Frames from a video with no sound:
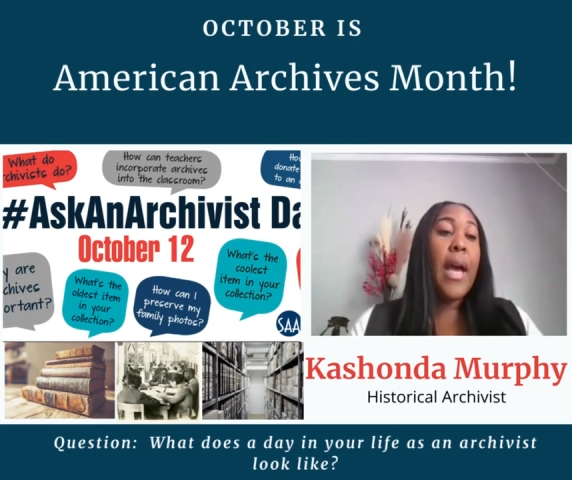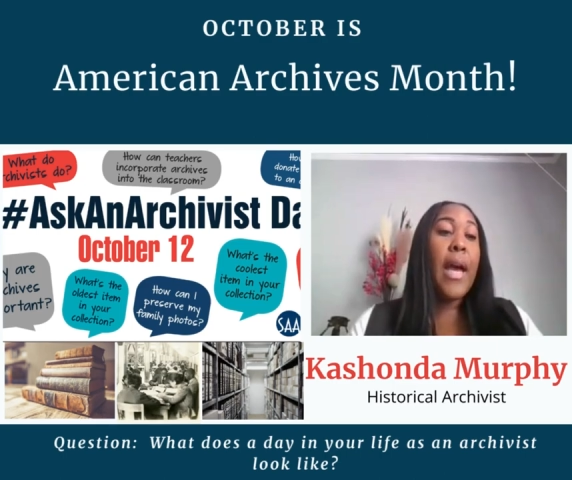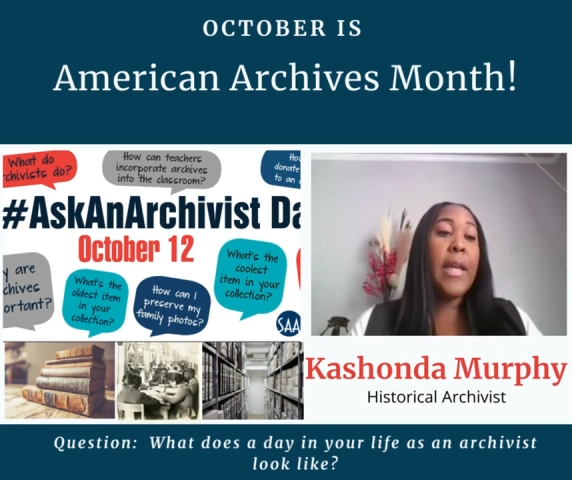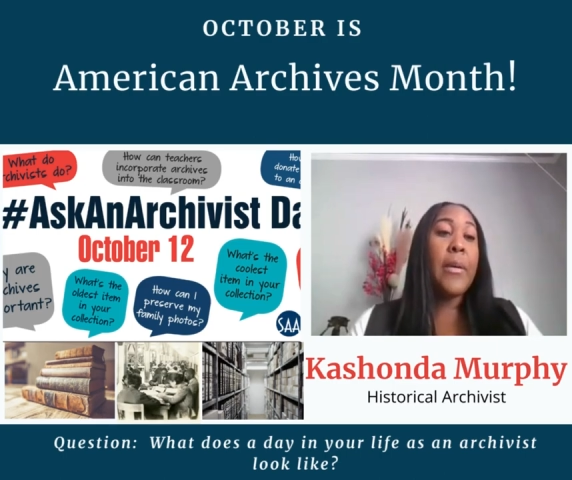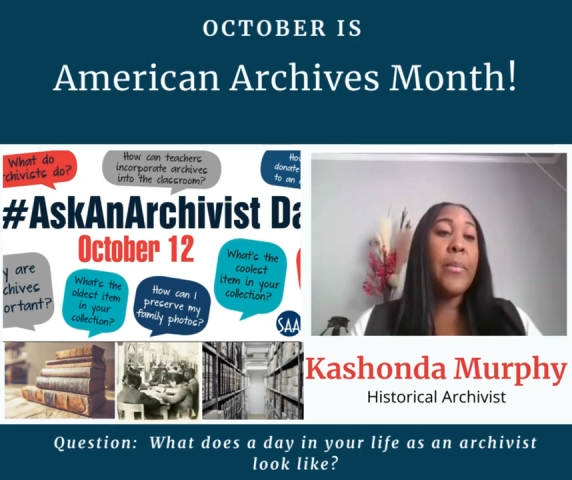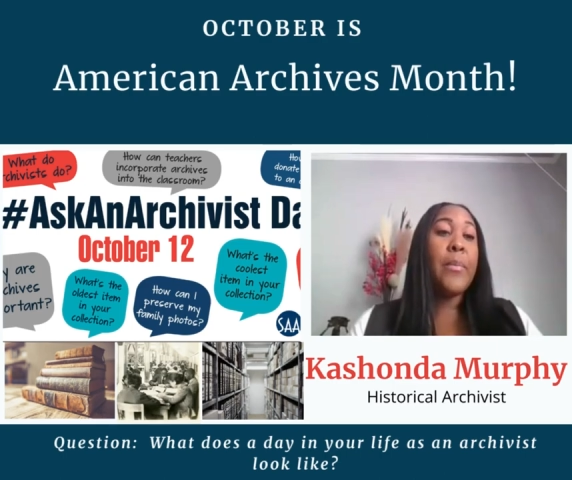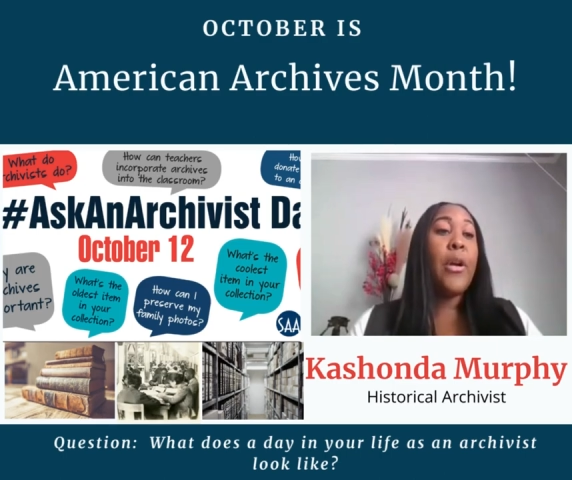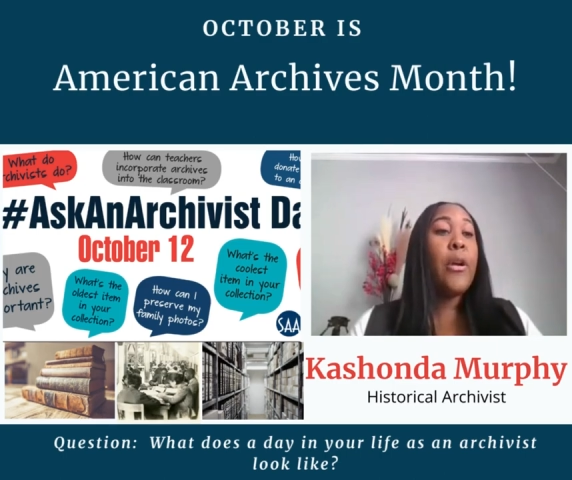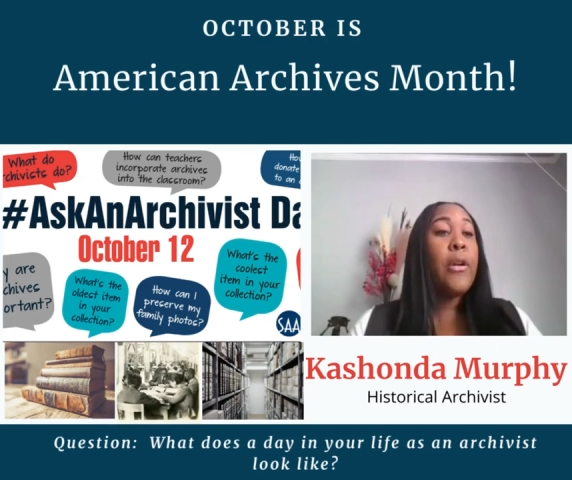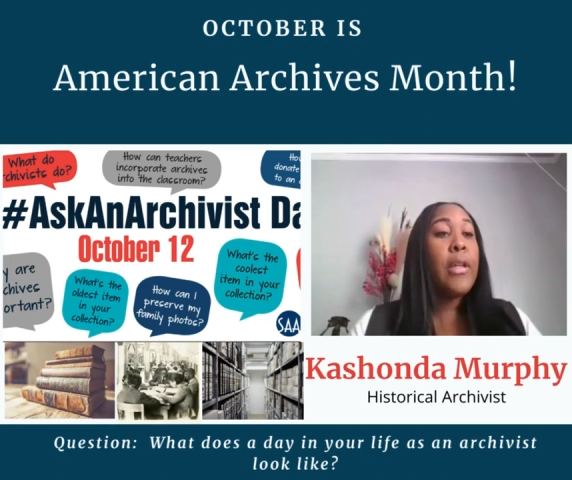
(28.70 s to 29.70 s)
I am
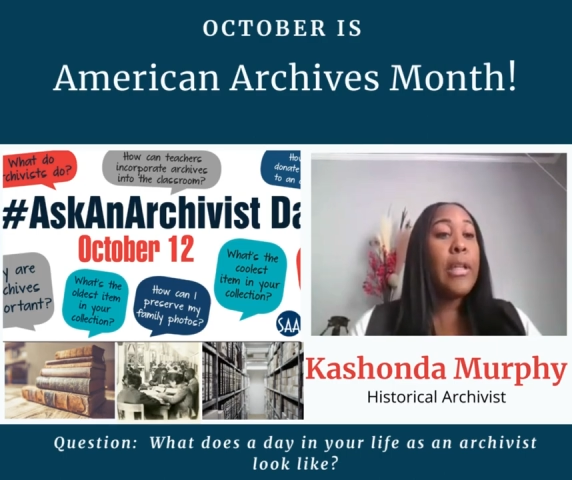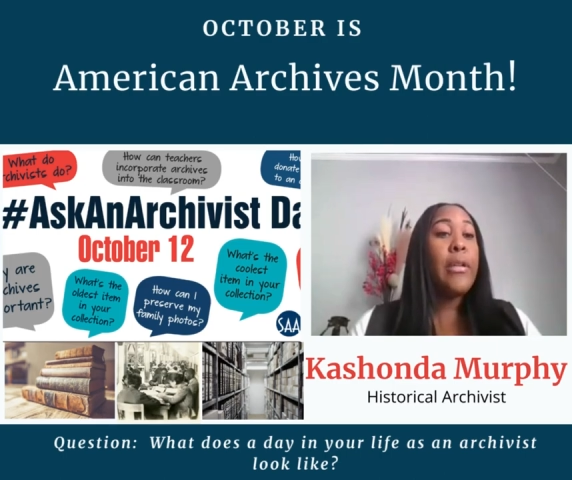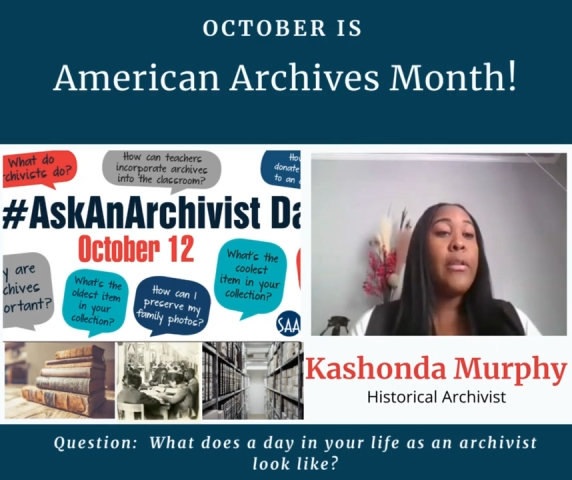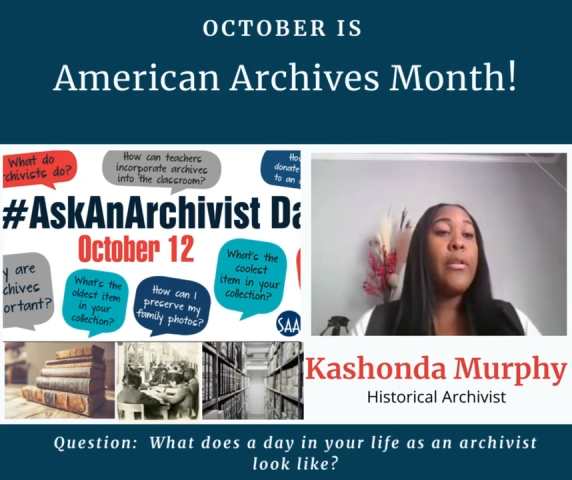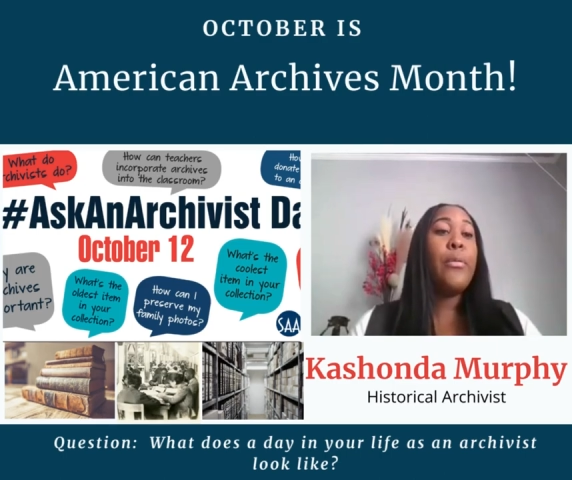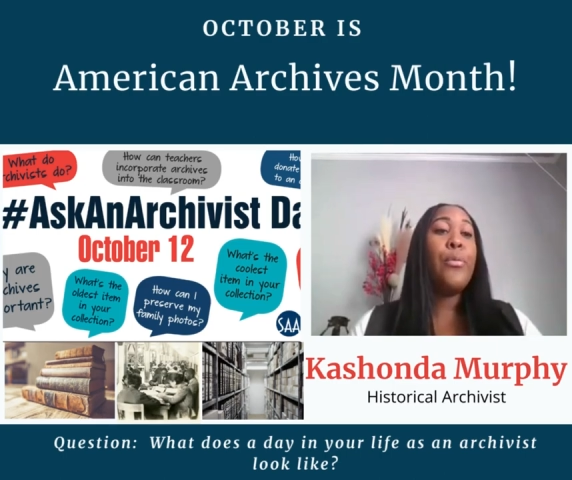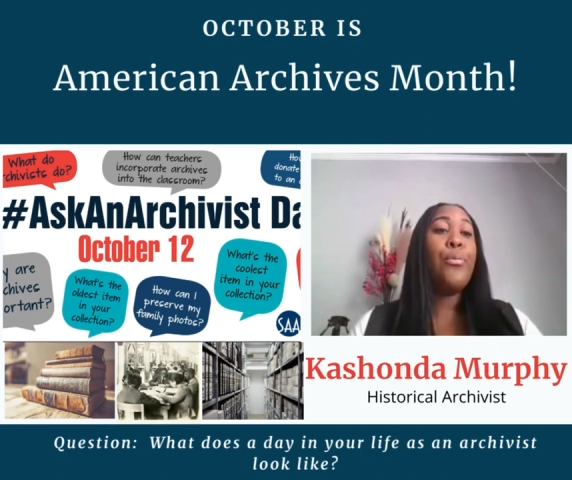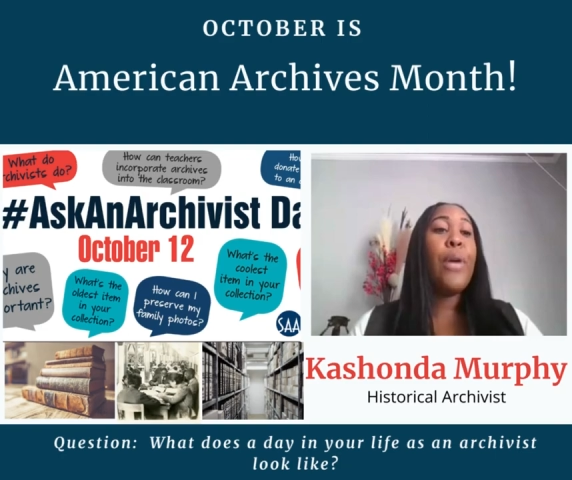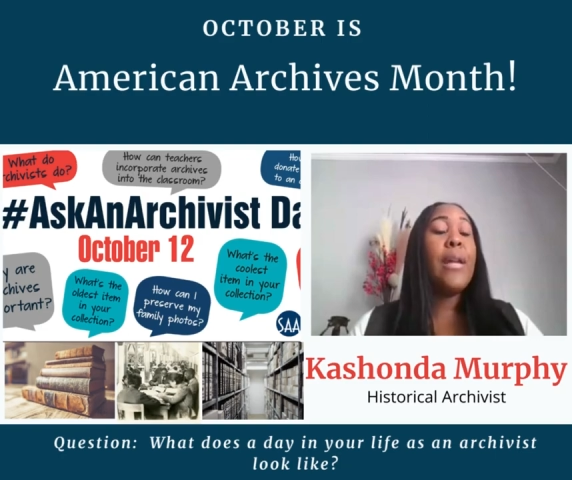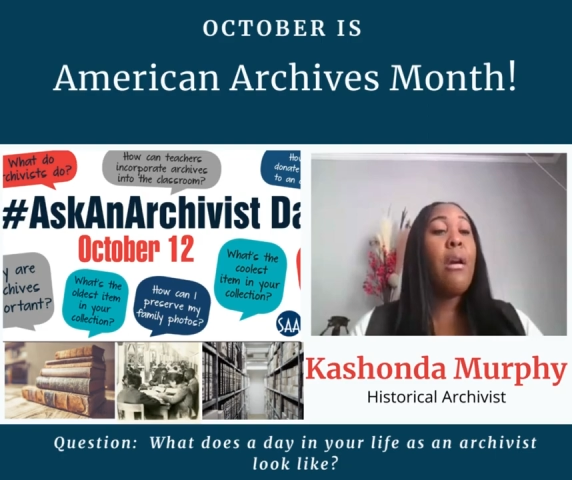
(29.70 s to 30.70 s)
currently
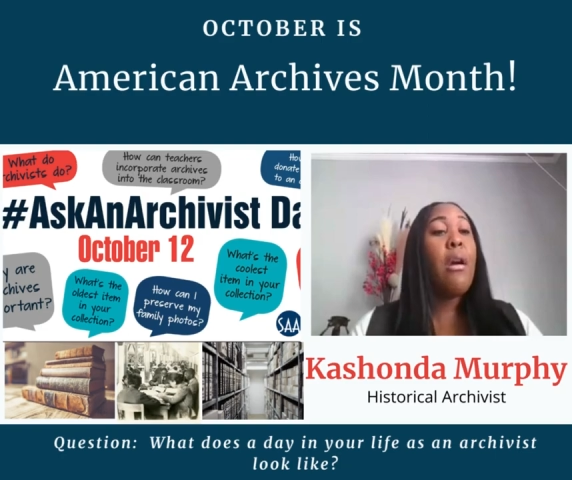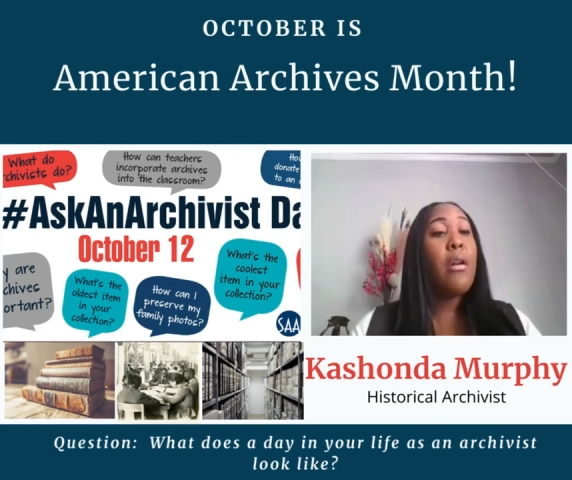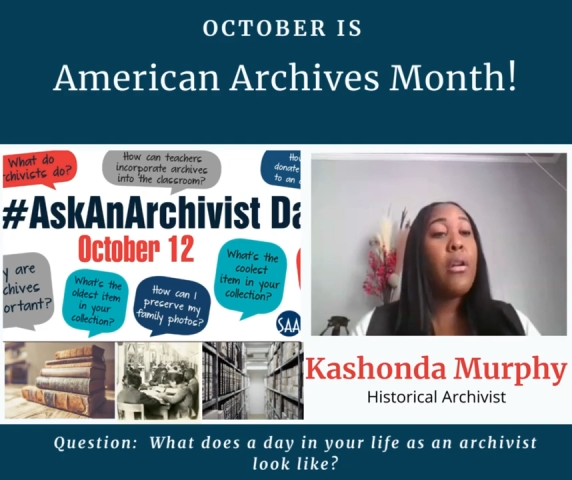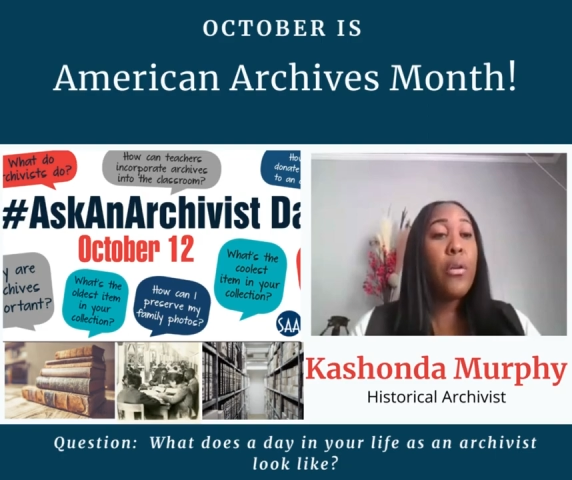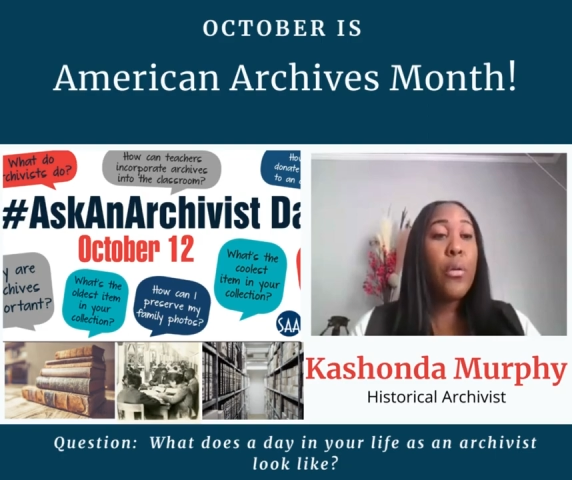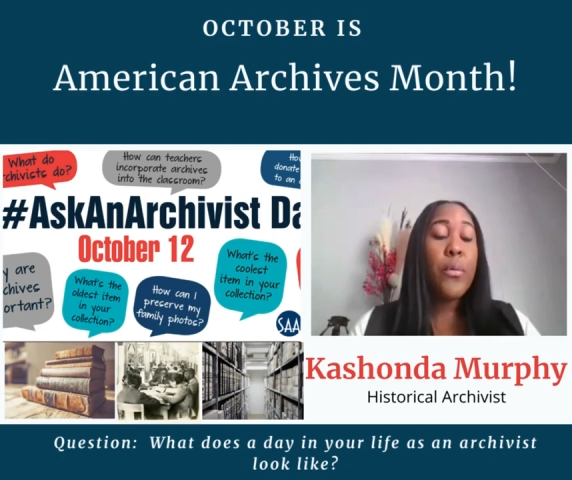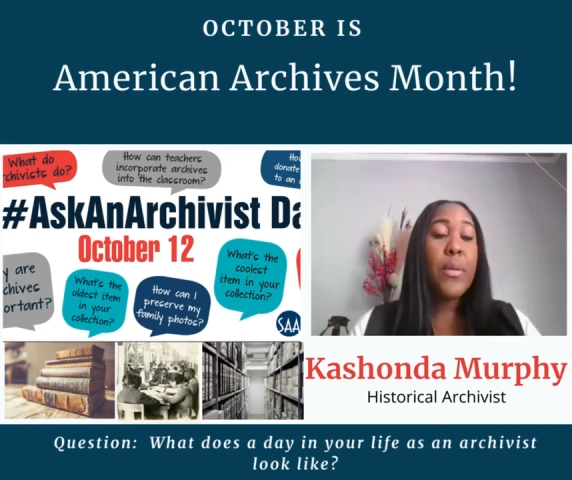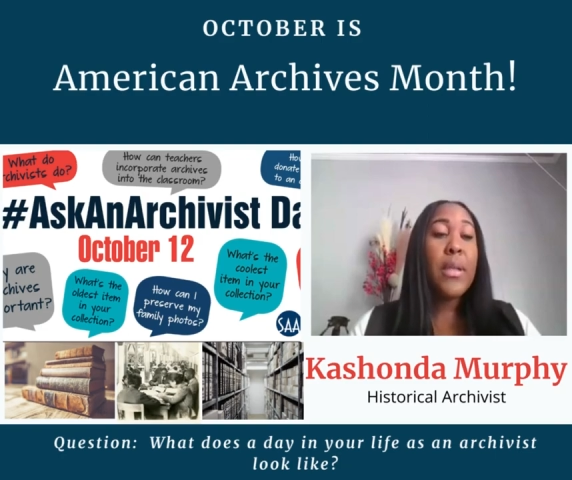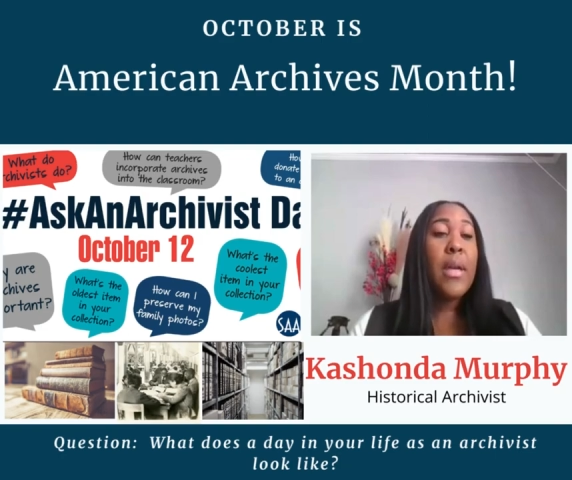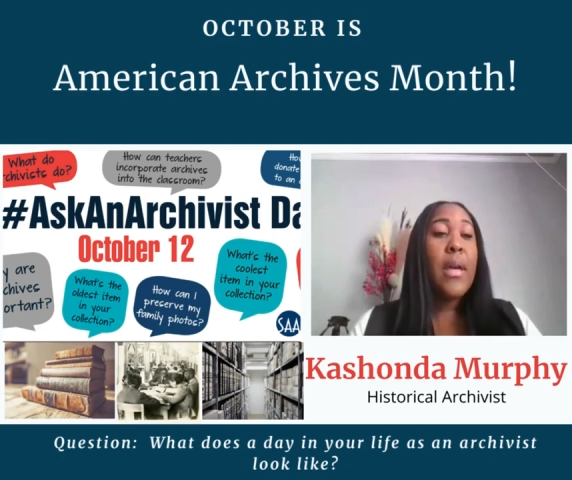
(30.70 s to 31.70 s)
writing
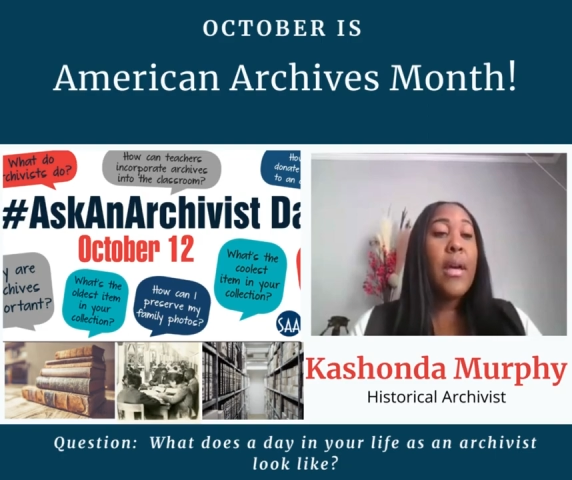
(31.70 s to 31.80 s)
articles